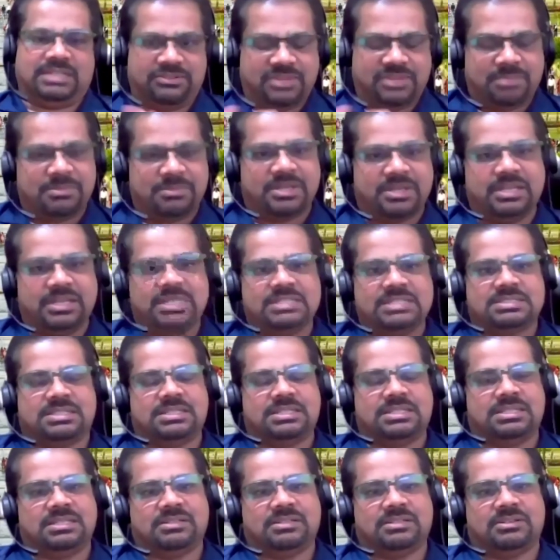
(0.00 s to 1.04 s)
give them a
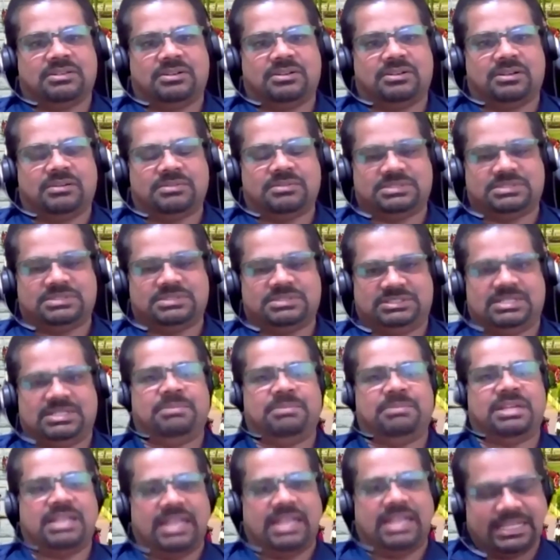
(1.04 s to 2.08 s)
reason or
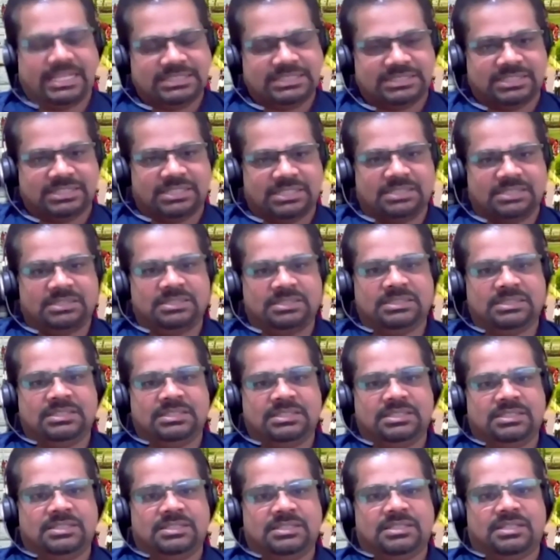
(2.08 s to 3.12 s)
some connection,
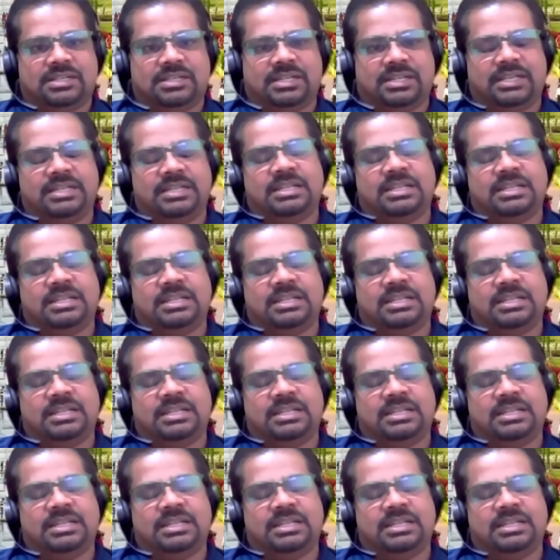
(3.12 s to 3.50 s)
right?